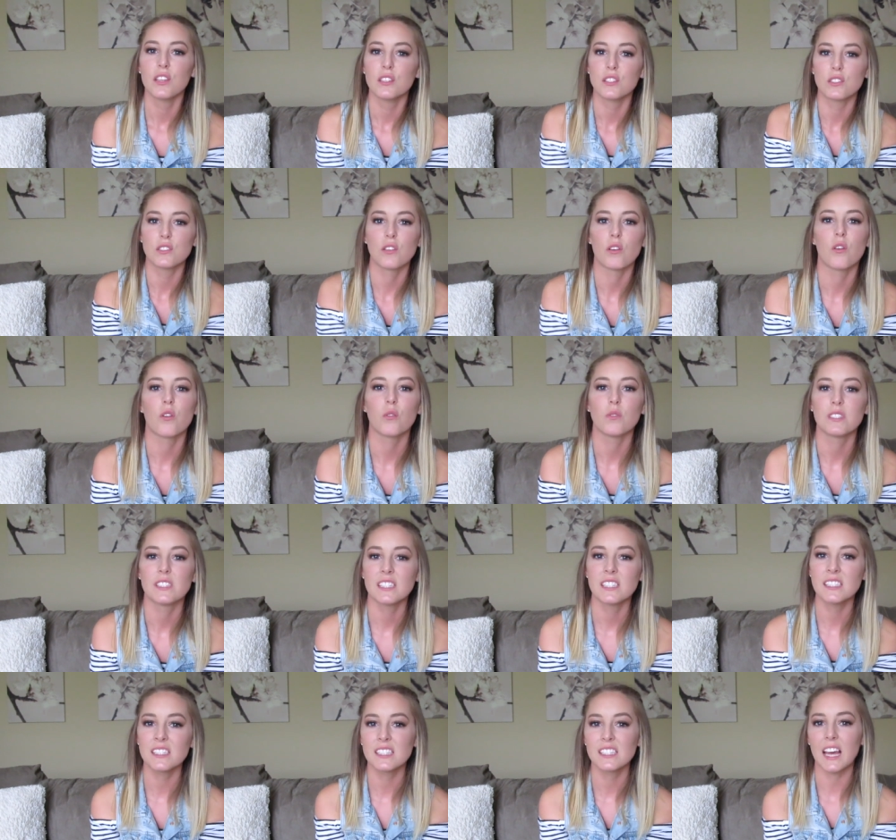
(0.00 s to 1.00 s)
So
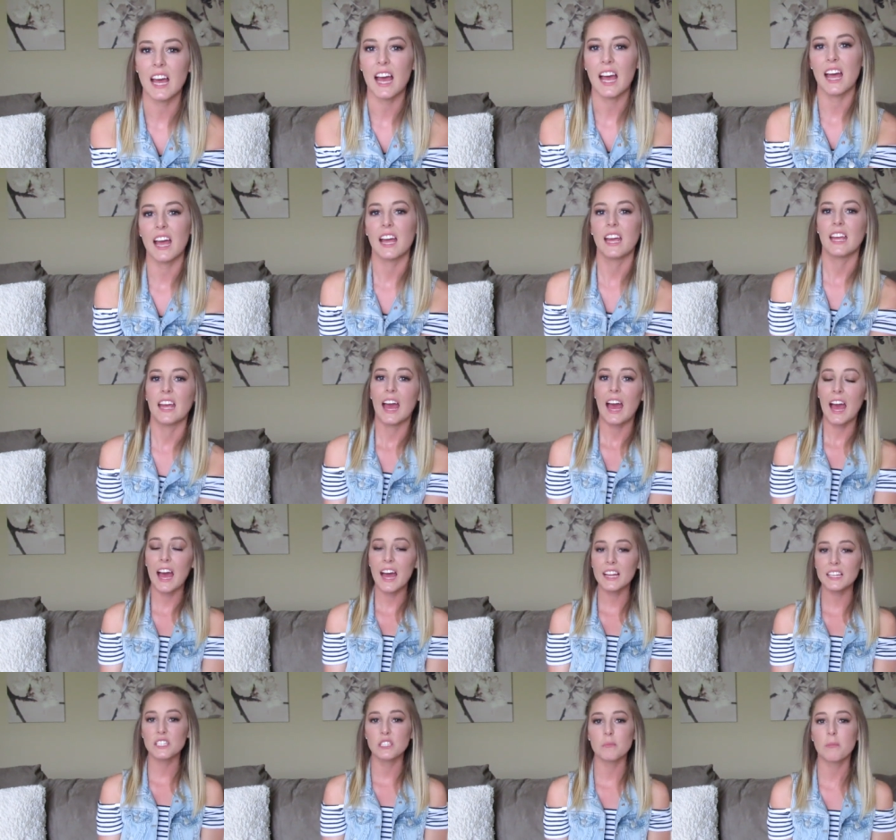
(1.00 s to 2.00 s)
since I
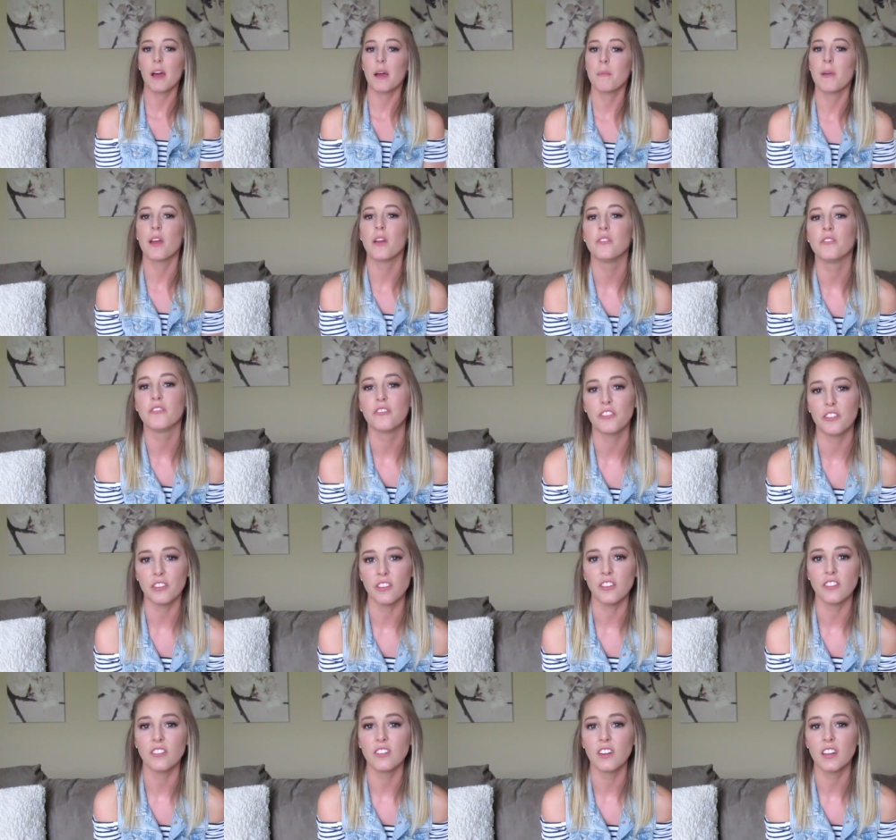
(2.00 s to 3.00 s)
had to buy my own
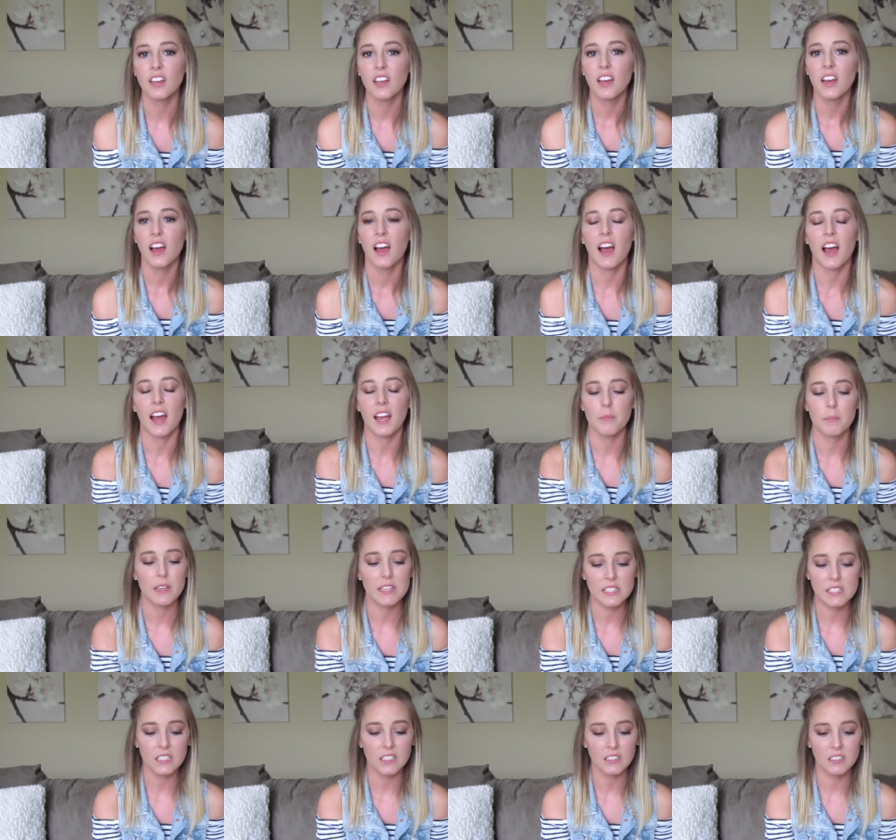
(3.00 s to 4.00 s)
food, I
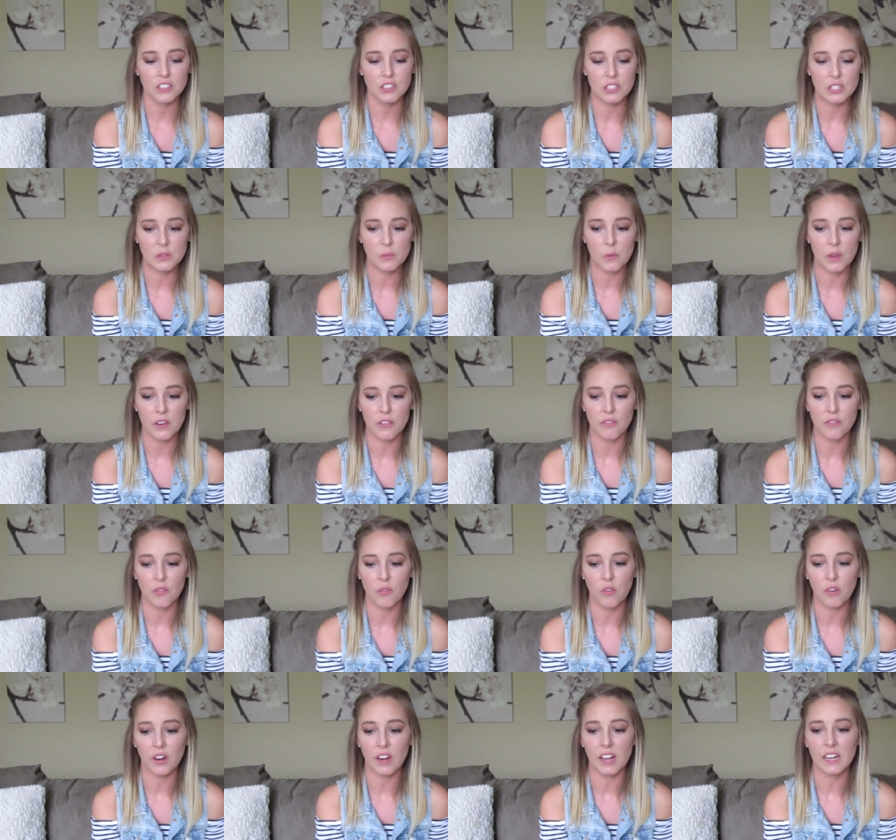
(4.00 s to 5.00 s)
basically just went
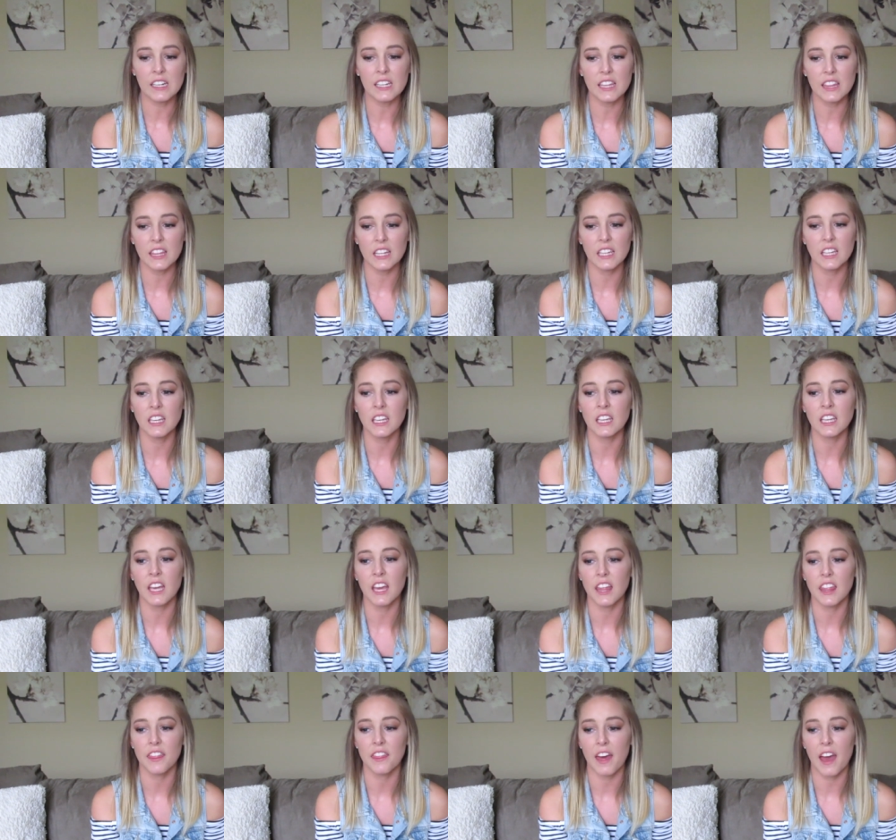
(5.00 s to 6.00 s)
for
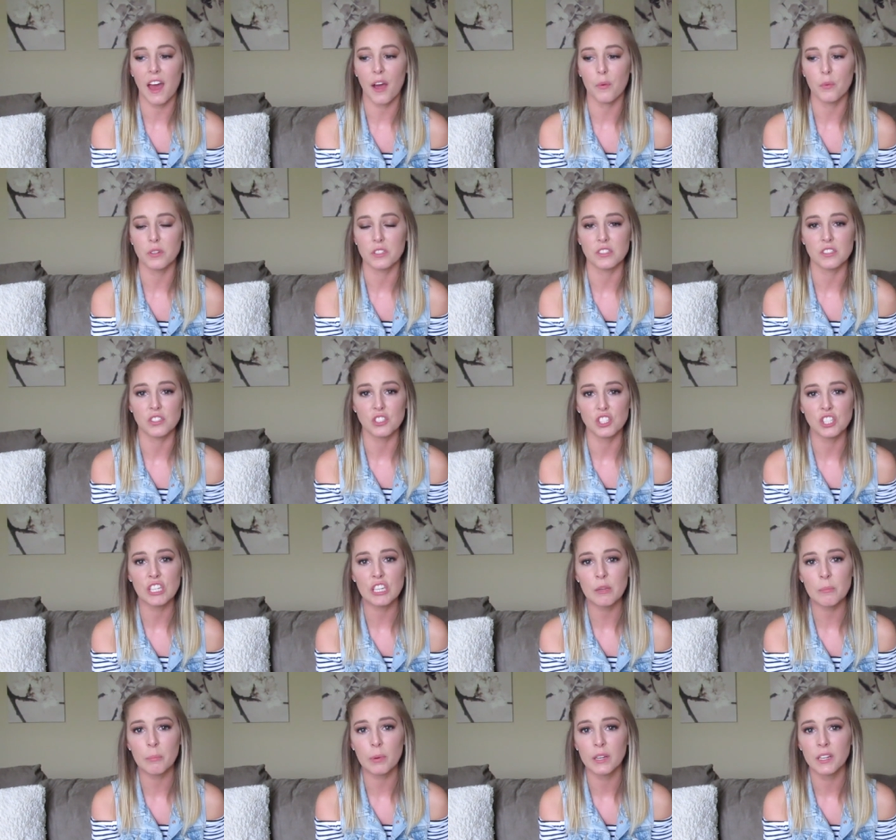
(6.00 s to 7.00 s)
anything that was
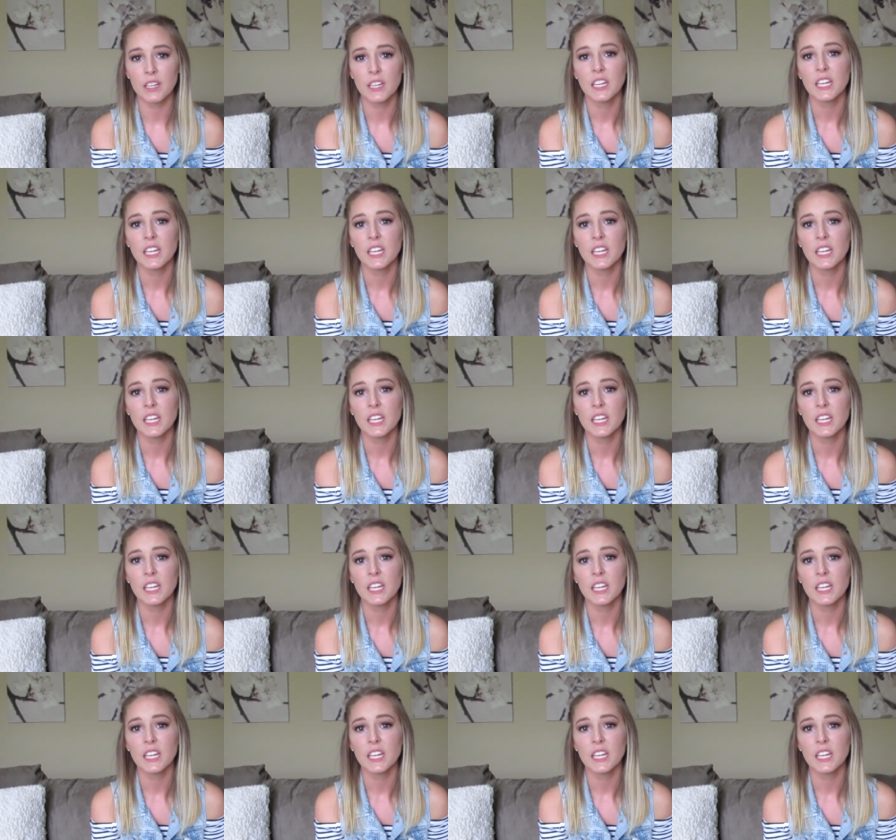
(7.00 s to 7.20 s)
cheap